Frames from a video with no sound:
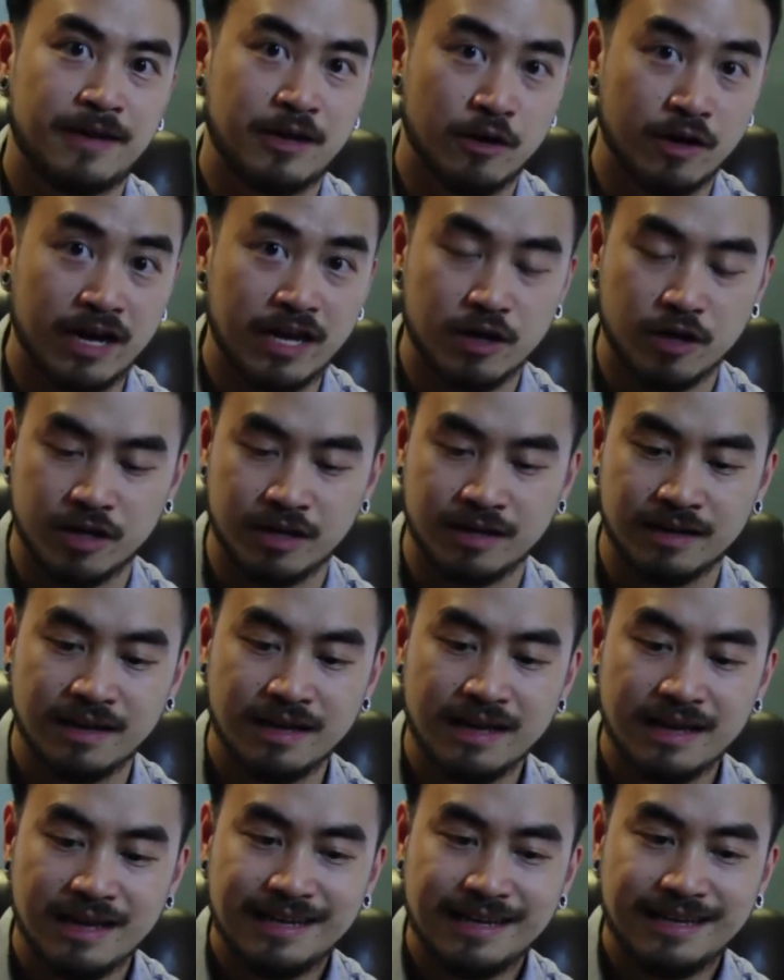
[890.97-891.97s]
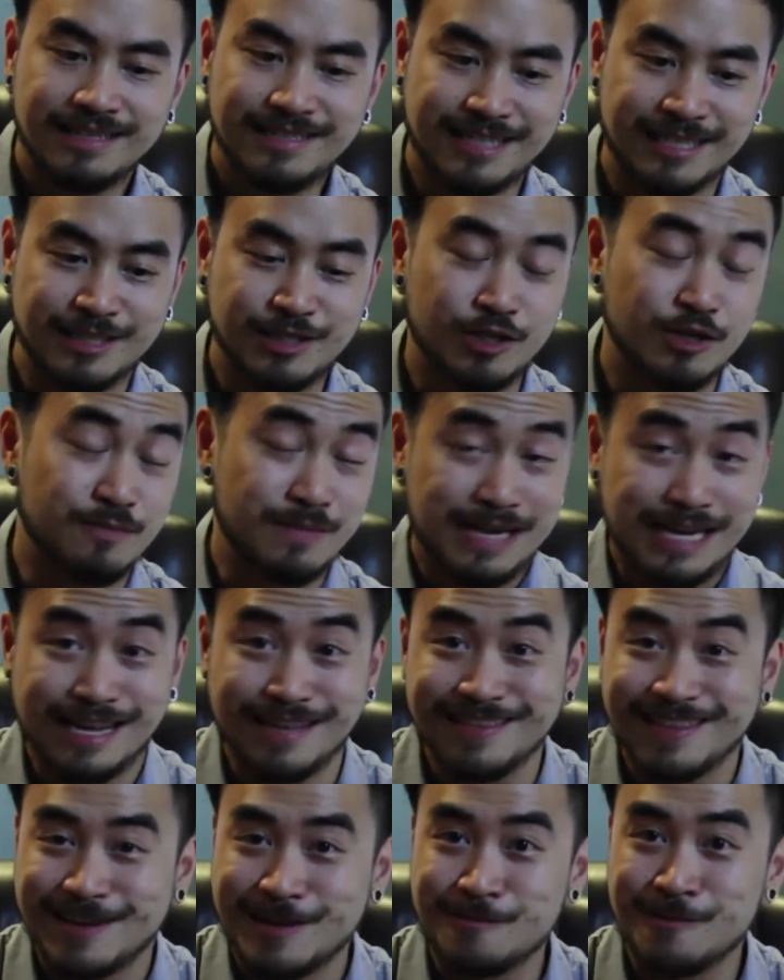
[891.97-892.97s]
Pero ngayon, since we
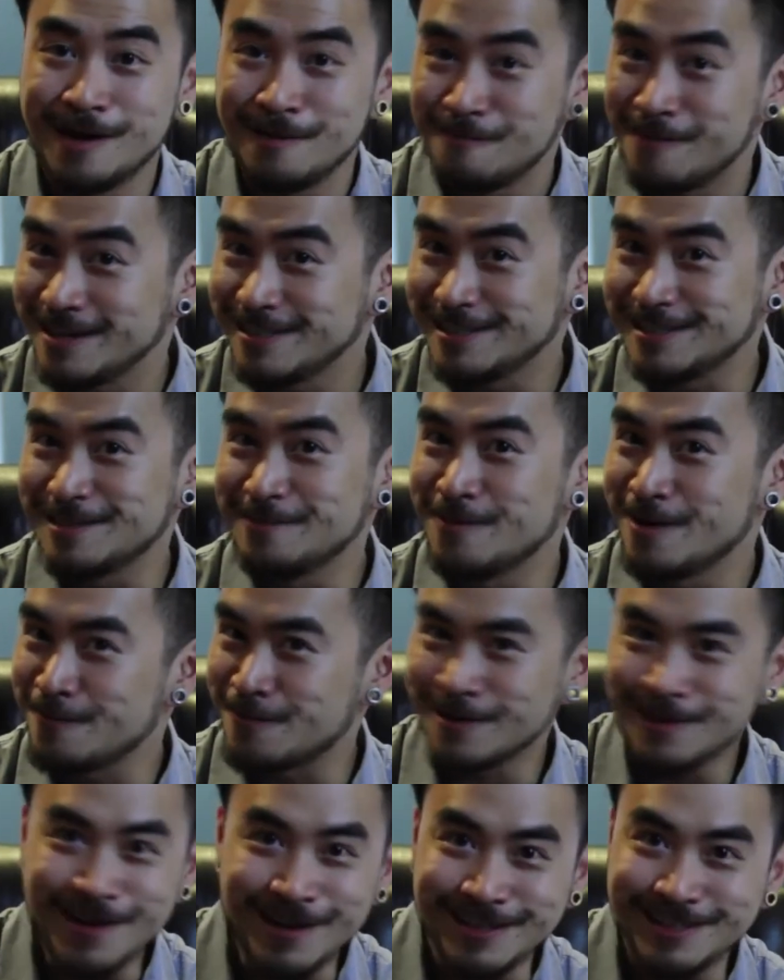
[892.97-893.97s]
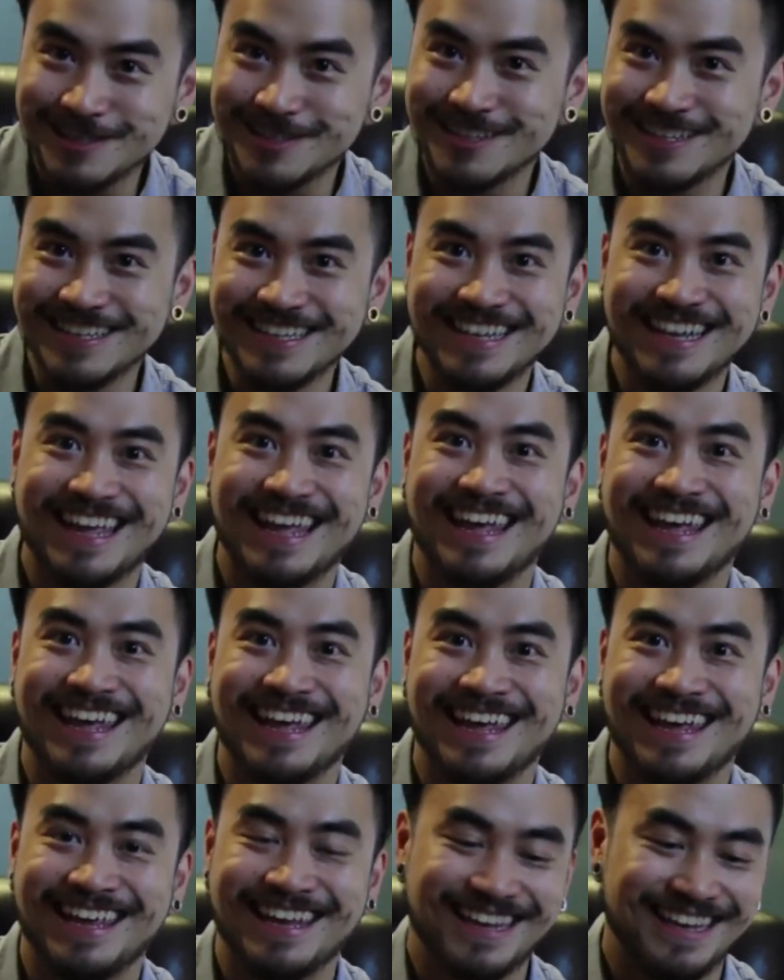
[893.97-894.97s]
din in mga budget ng mga production
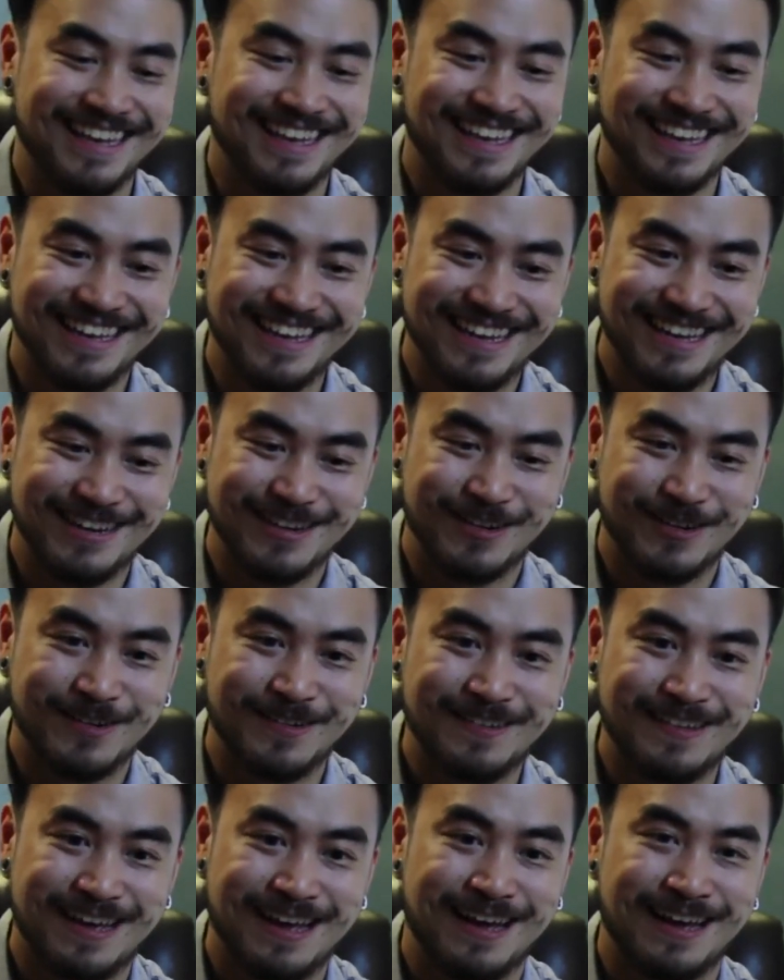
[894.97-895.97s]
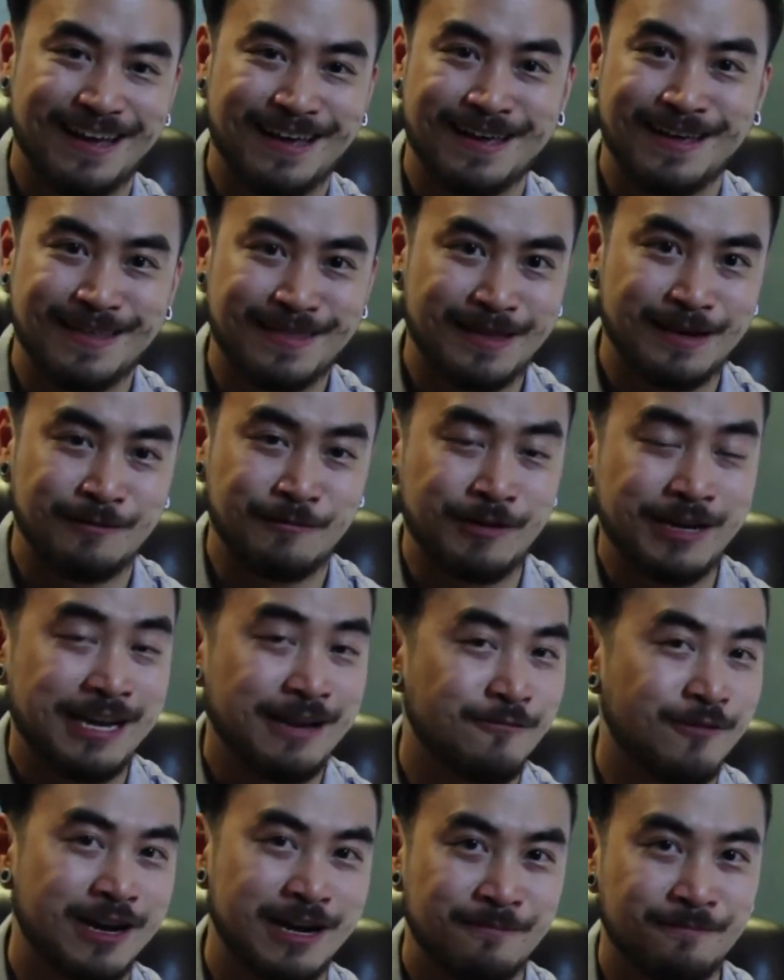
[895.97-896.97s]
and you know, uh, they
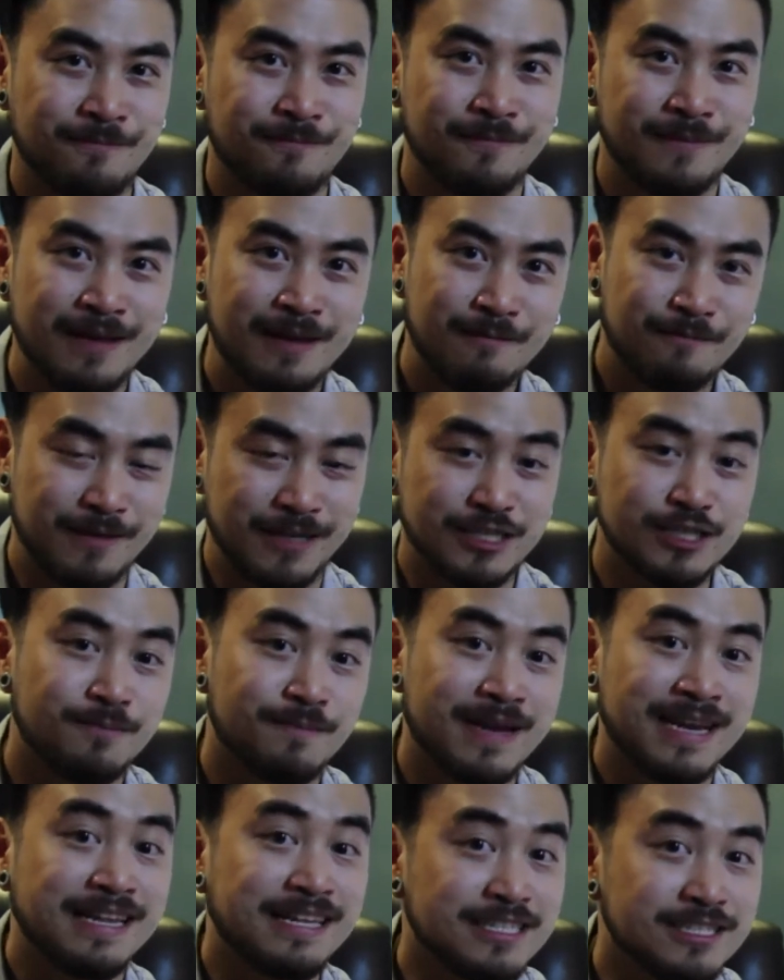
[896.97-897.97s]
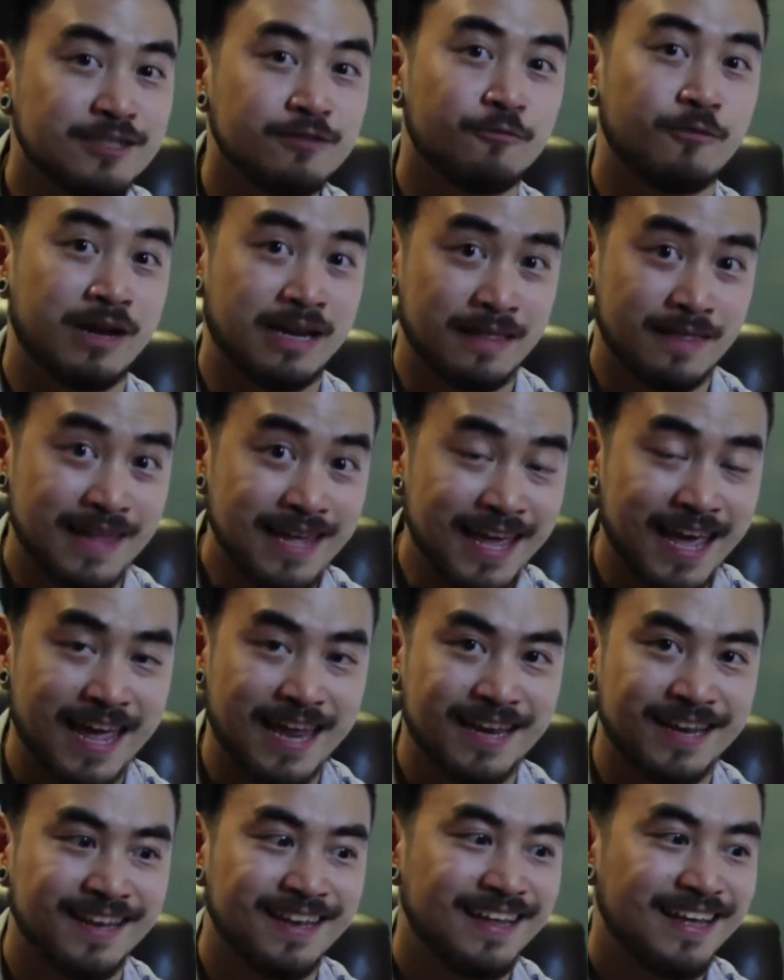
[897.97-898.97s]
really want to pinch pennies when they
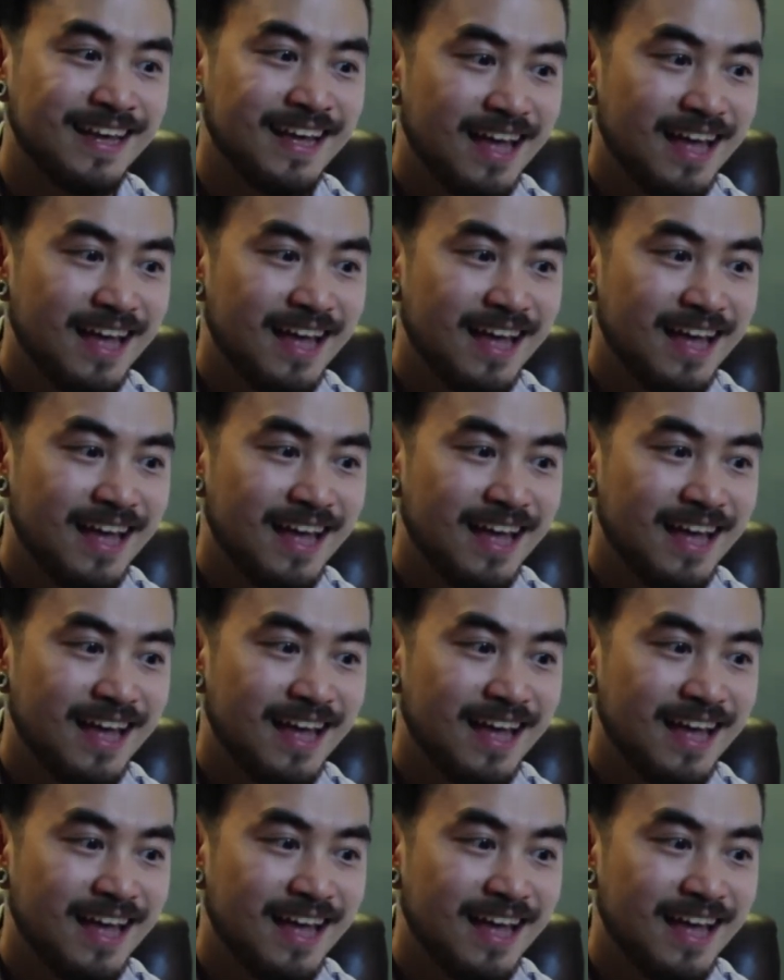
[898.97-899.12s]
can.